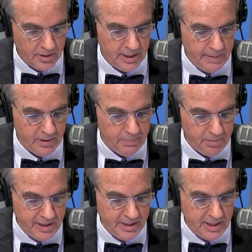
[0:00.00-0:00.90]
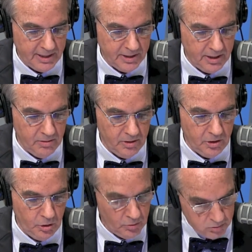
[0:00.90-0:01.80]
the name of the priest
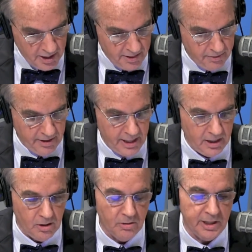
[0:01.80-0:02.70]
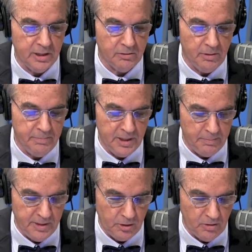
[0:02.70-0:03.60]
executed June 23, according to the,
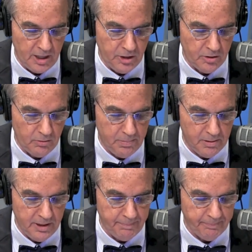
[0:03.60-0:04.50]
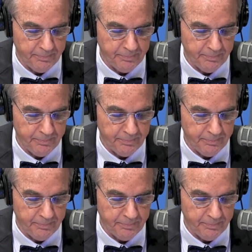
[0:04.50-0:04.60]
Mr. Roggio's report